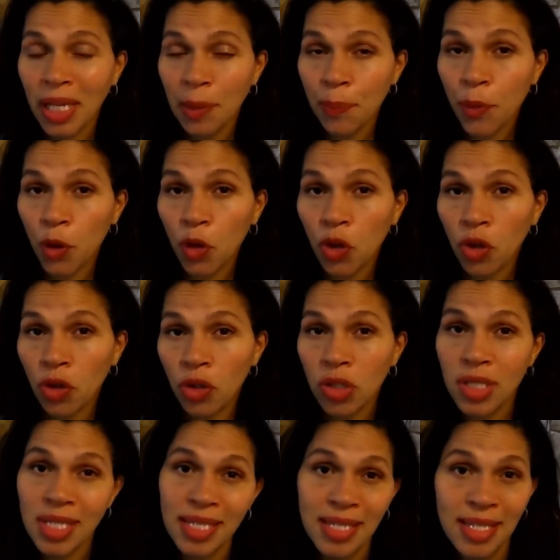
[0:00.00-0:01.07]

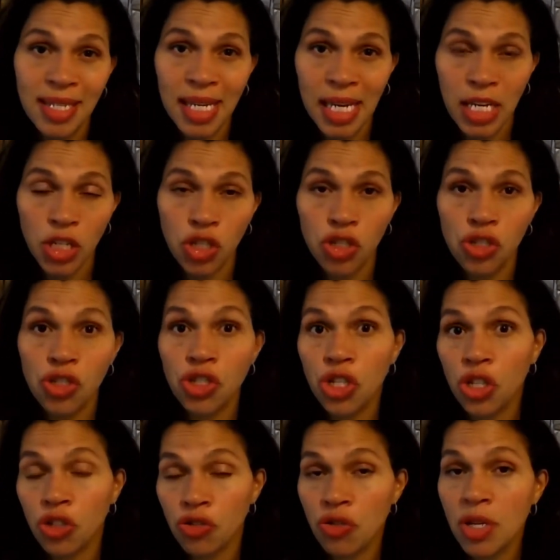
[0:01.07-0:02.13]
people to teach your
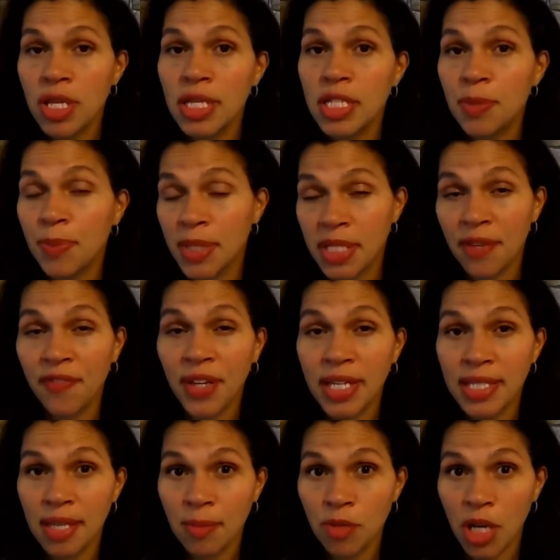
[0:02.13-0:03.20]
children
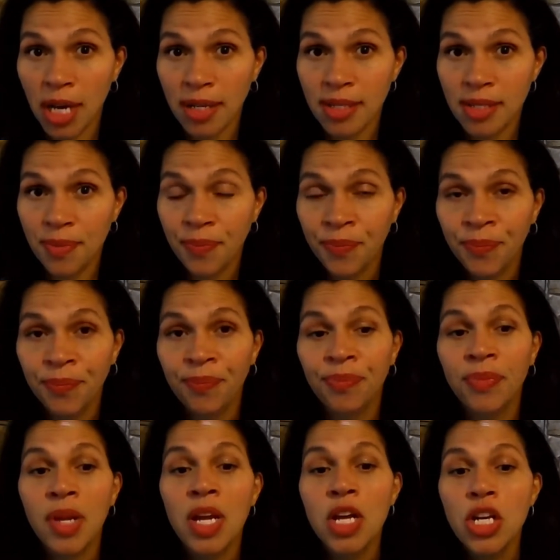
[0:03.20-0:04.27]
specific subjects.
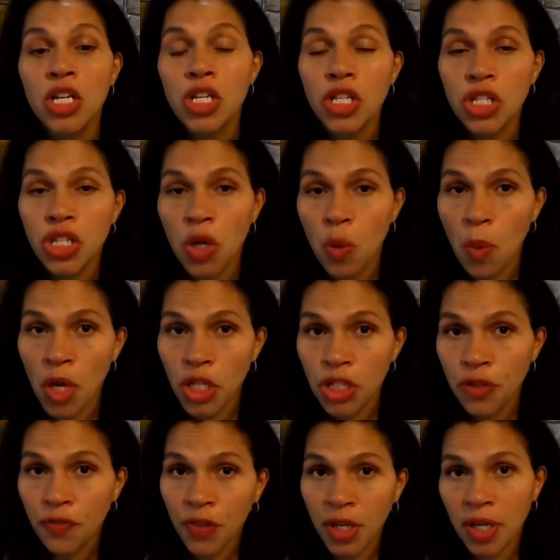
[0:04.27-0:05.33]
So
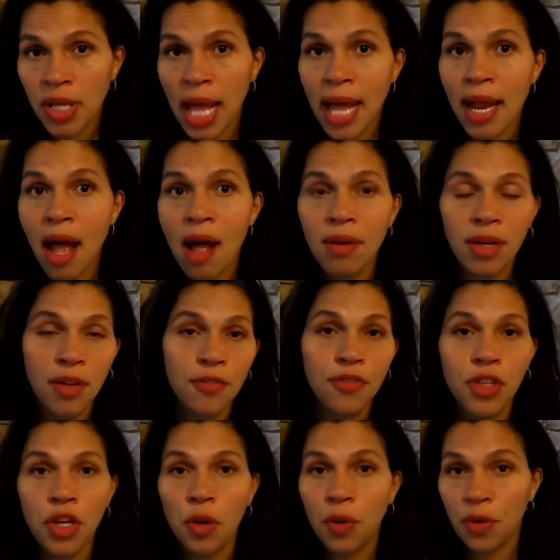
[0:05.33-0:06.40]
once you figure that out,
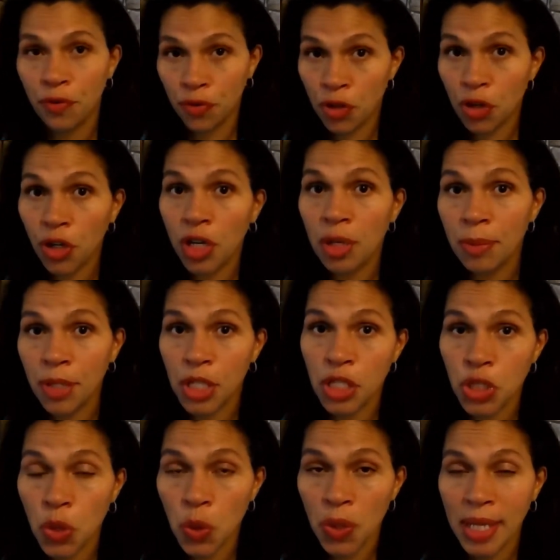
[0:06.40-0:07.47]
if you're going to be
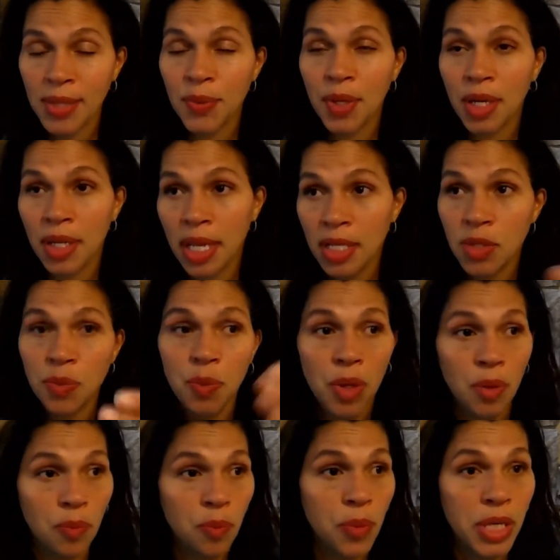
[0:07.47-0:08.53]
the sole, that's
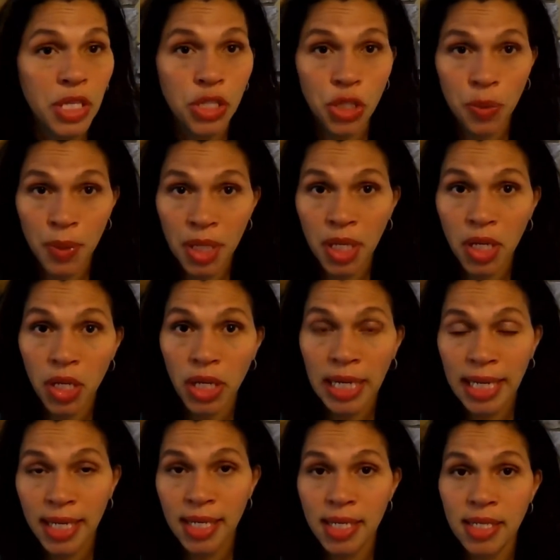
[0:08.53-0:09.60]
what we do
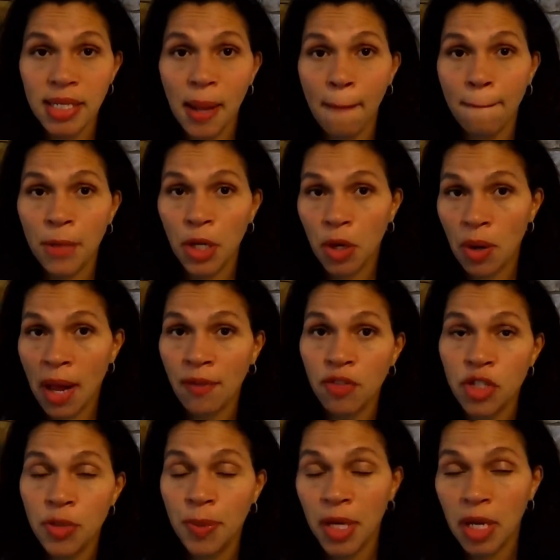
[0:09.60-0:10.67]
here is,
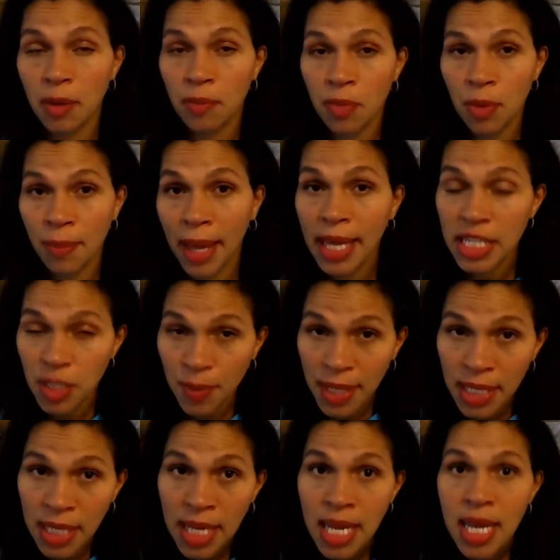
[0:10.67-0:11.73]
after speaking with my
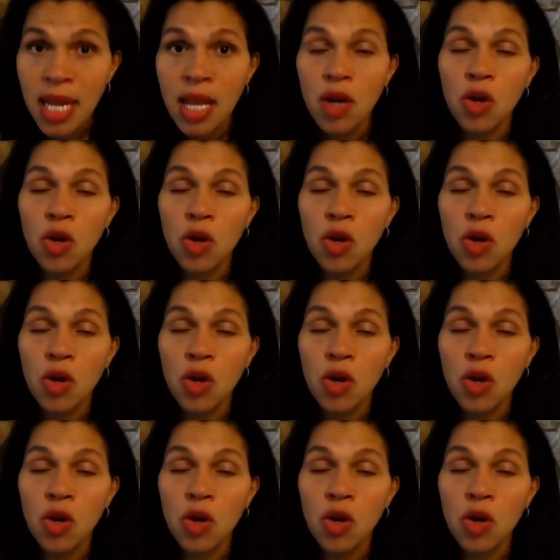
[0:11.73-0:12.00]
husband,